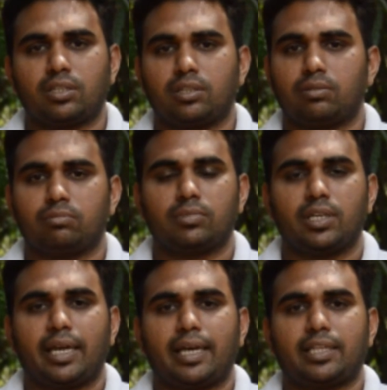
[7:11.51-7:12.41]

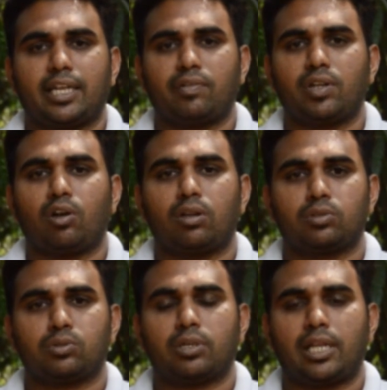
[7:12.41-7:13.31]
and that will
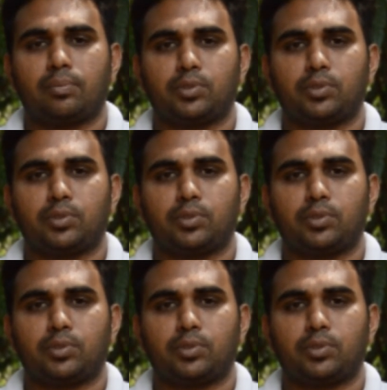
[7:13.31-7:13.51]
also help.